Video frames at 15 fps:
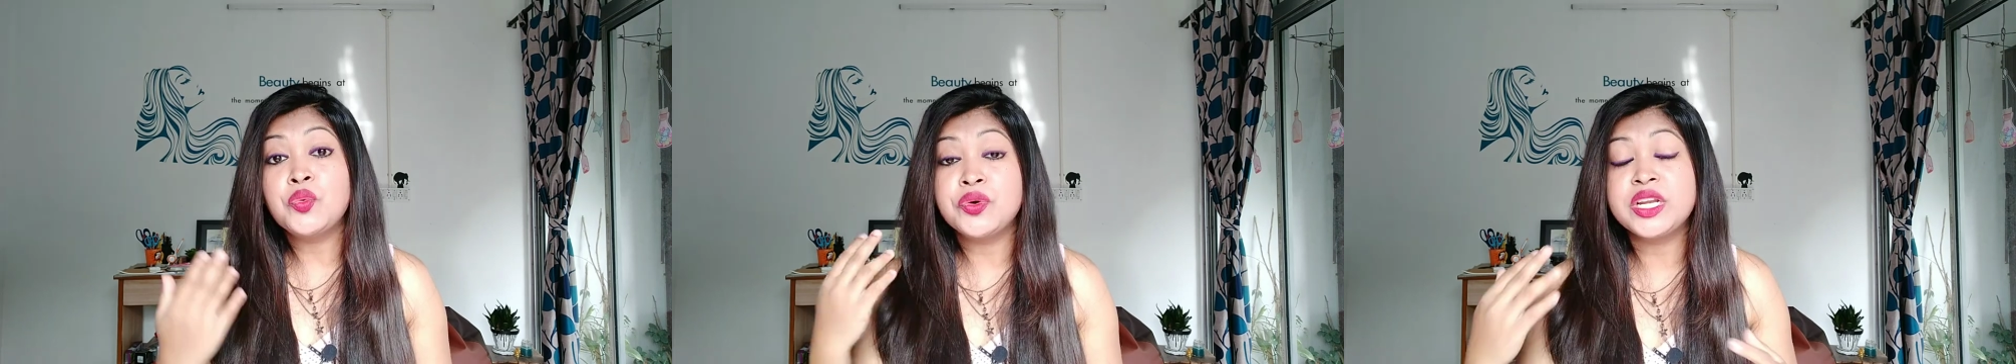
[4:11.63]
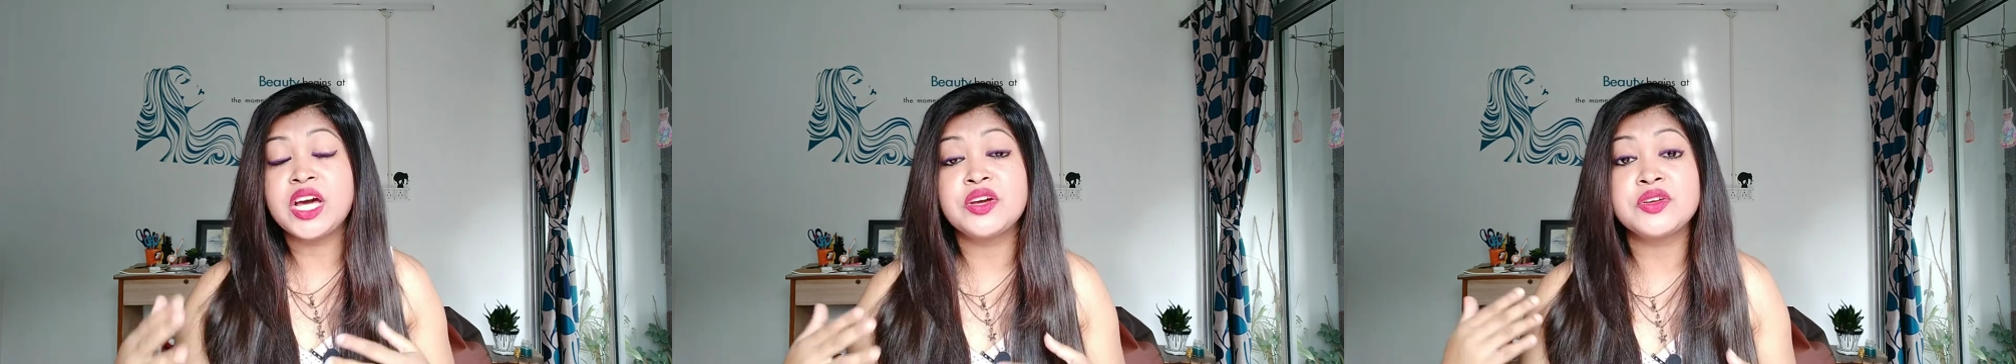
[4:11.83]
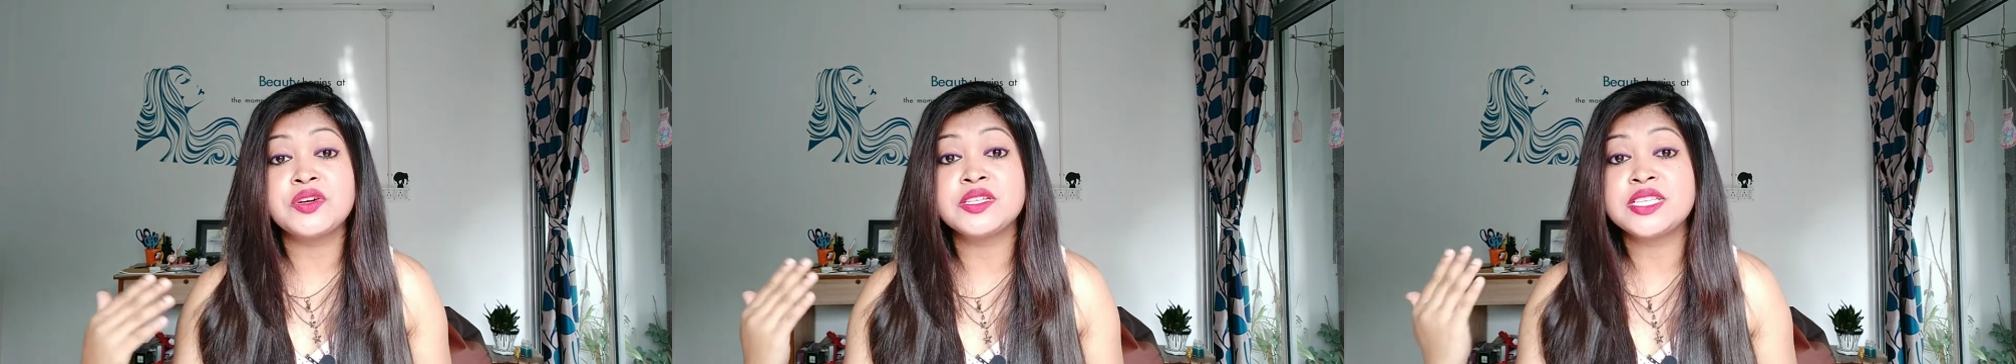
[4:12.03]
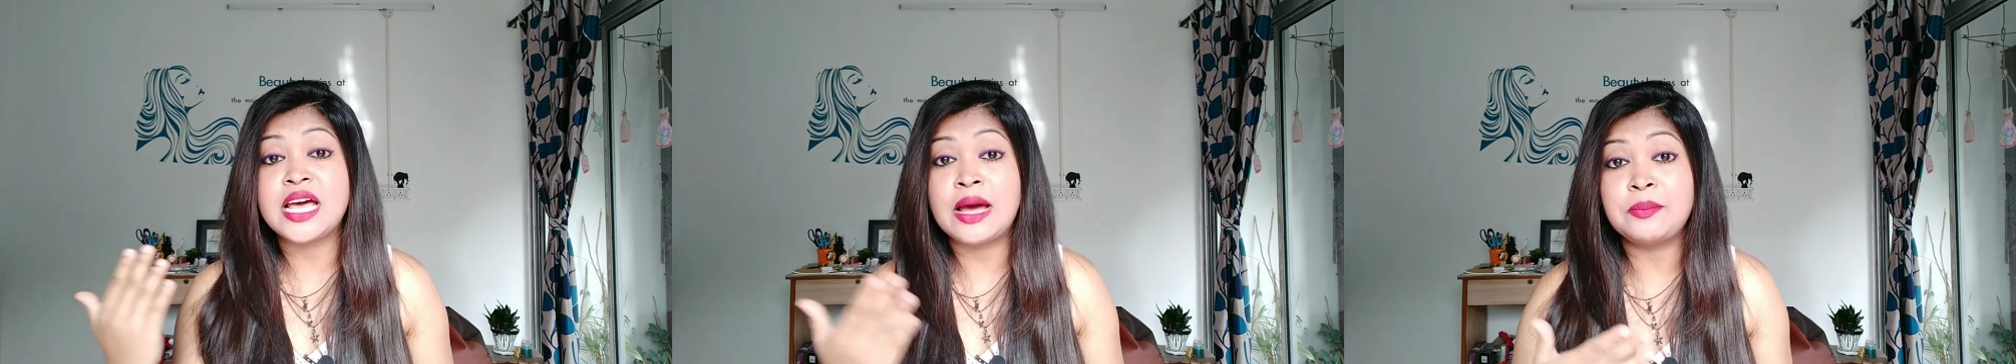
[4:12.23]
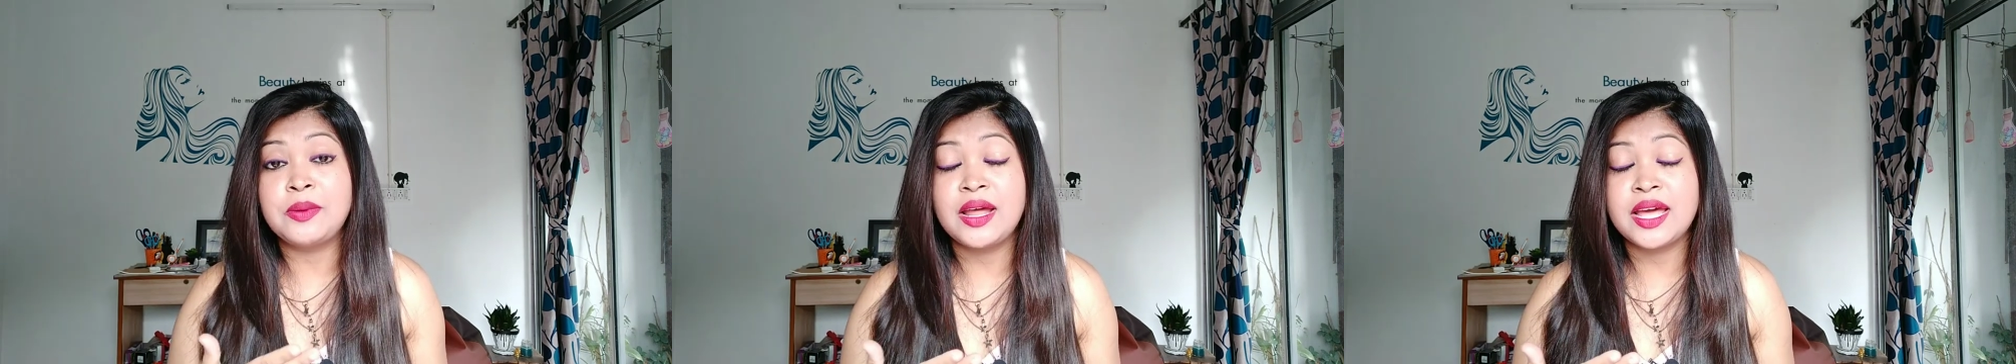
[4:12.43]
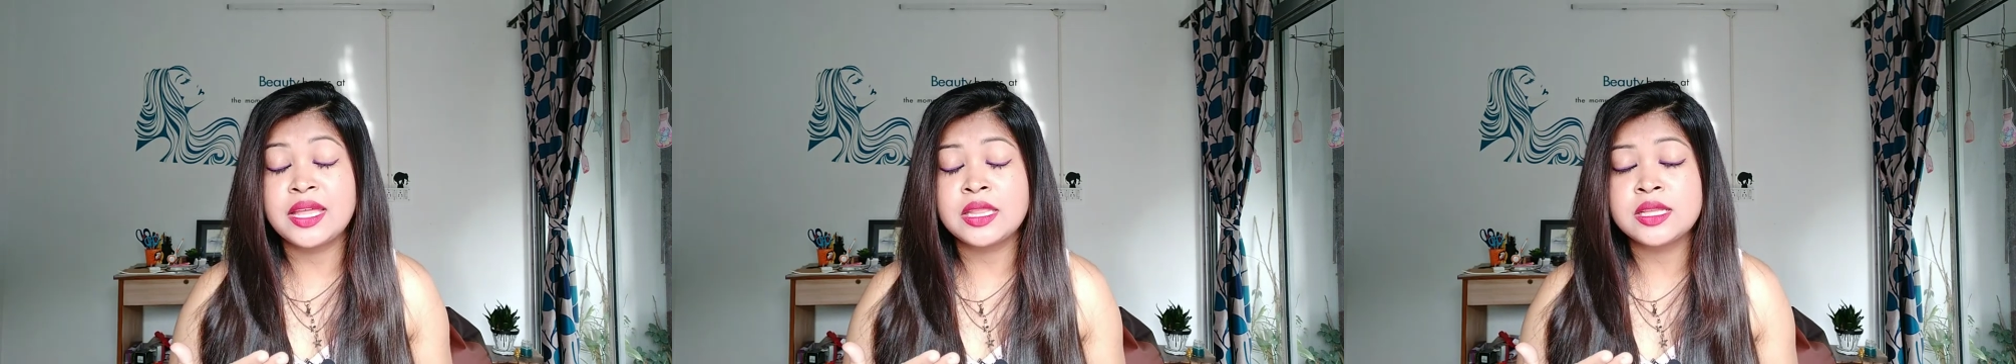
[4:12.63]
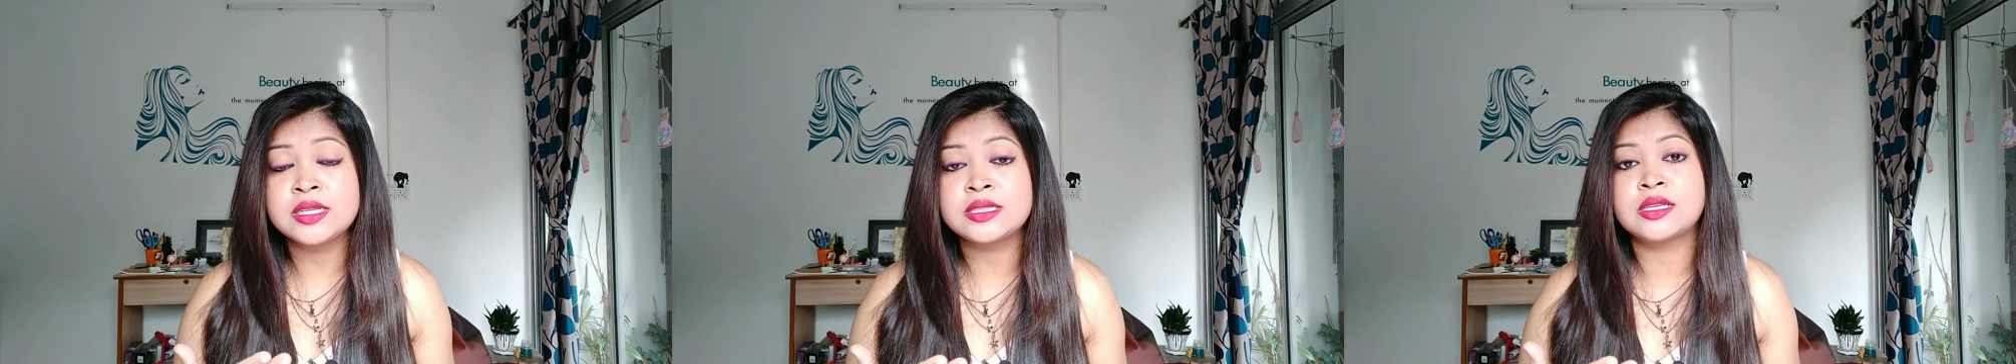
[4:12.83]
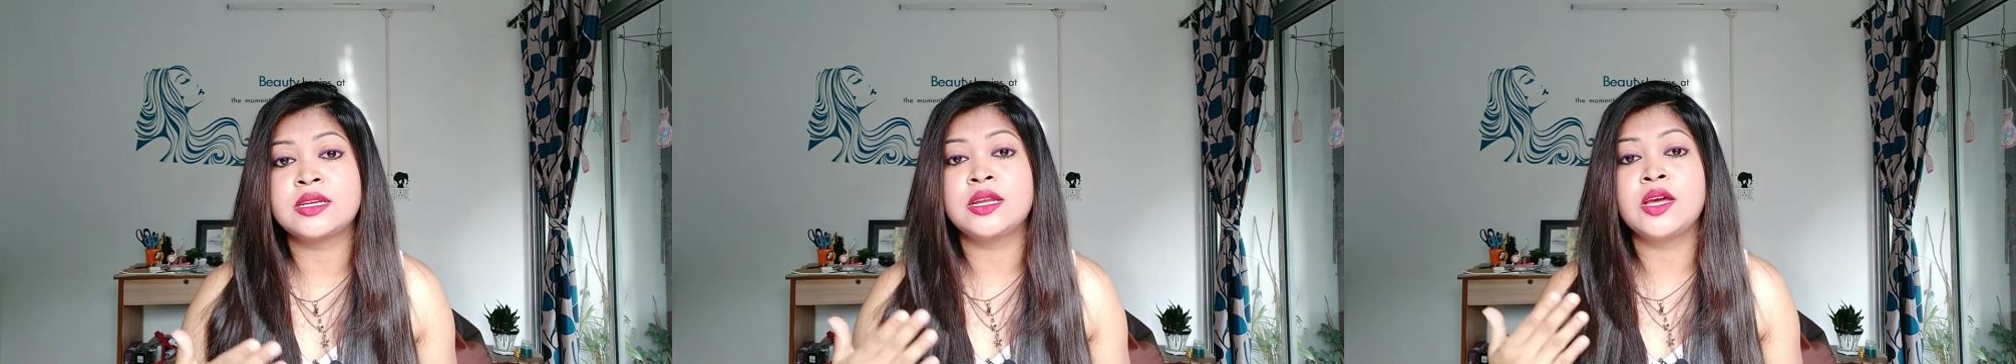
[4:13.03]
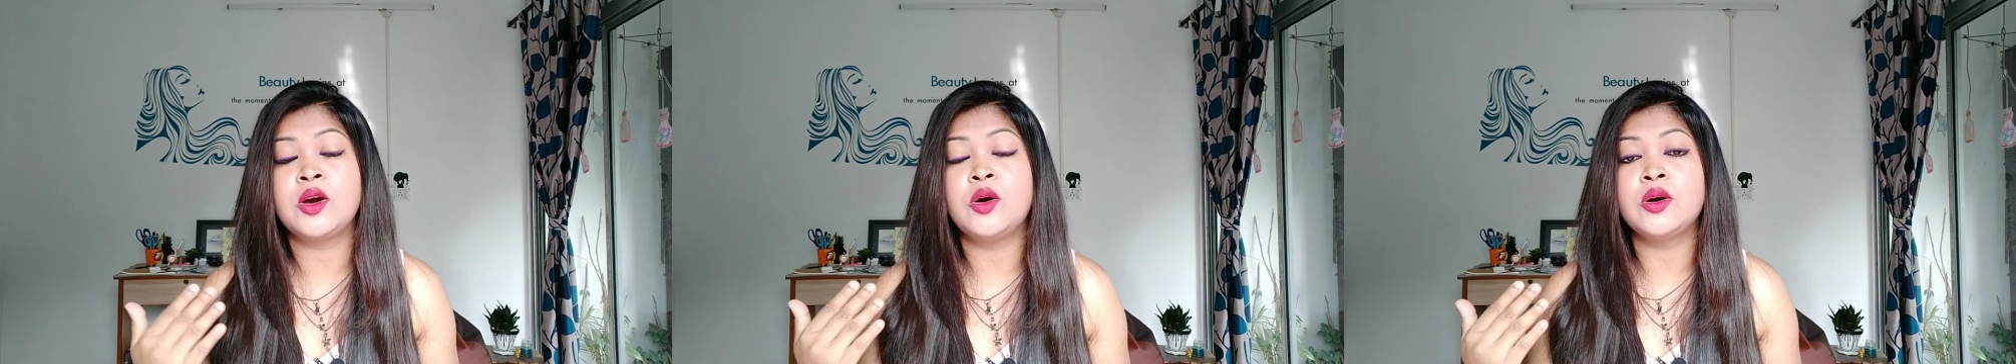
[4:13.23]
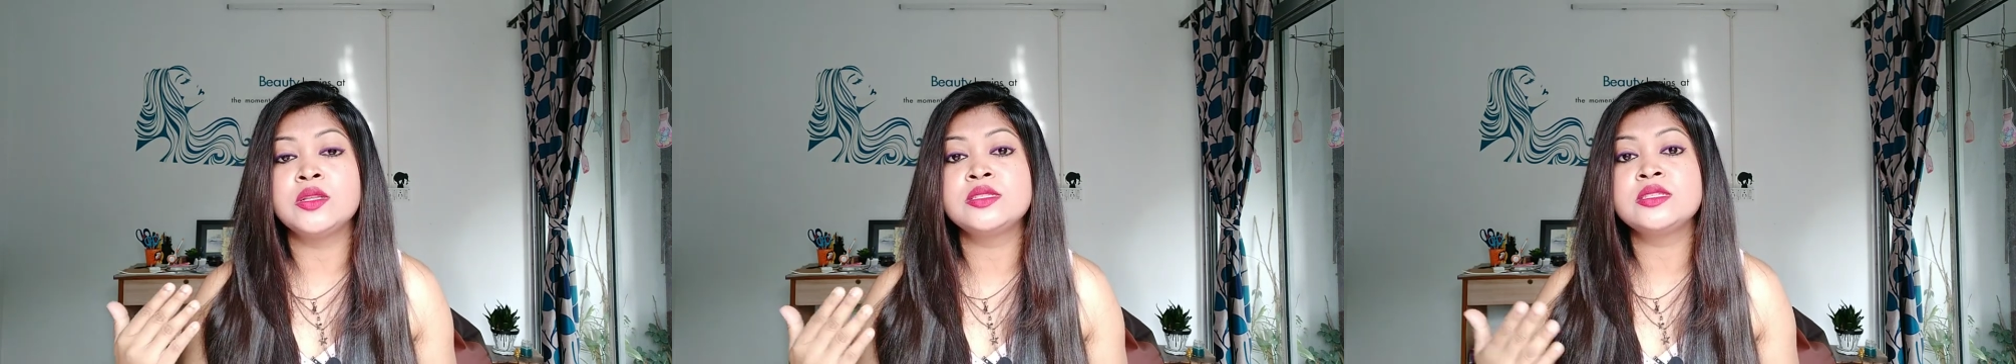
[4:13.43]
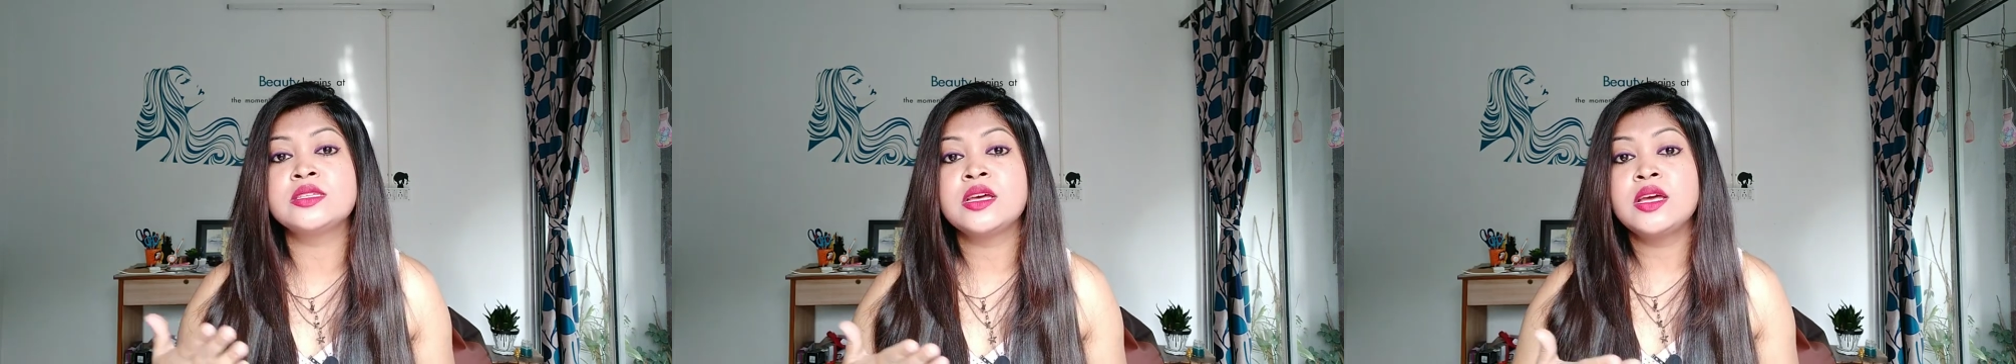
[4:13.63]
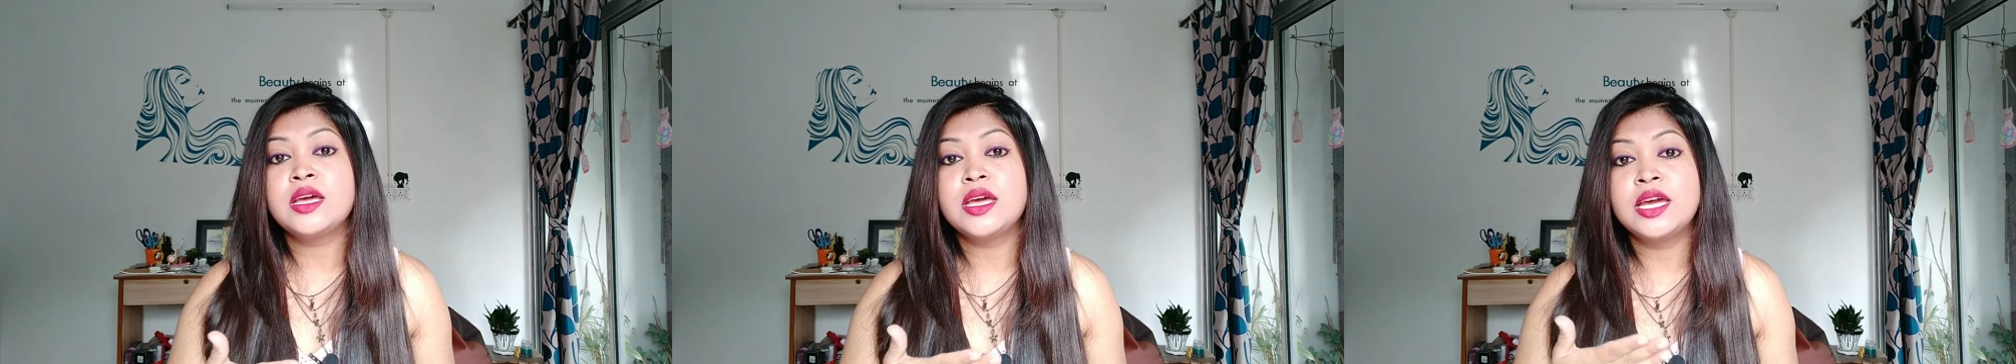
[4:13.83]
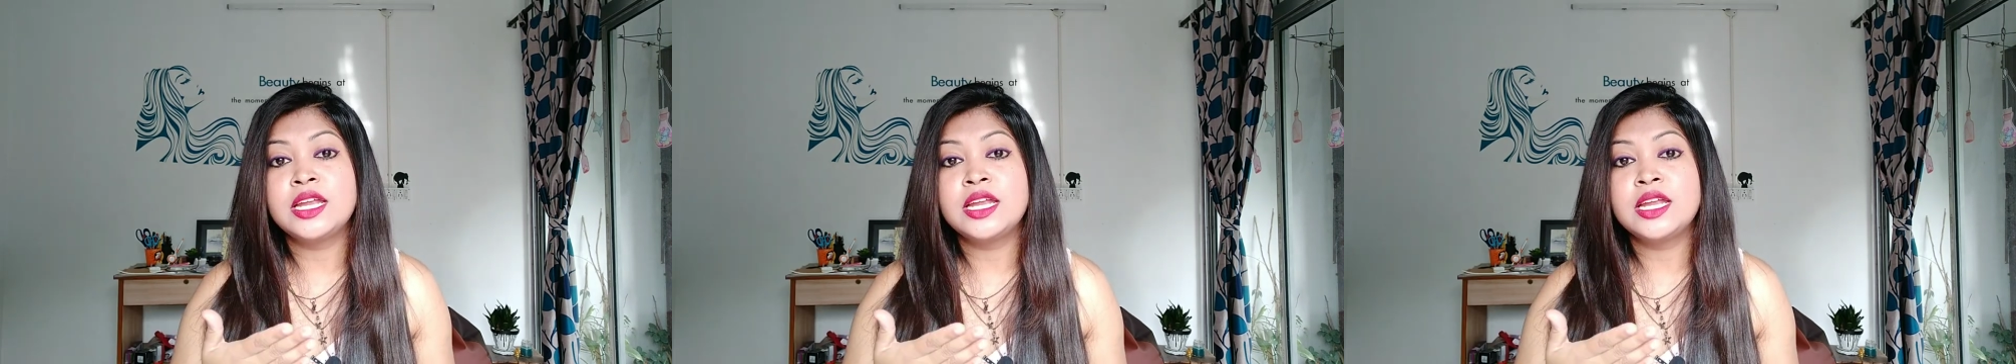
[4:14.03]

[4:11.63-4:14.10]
When I was applying this crayons,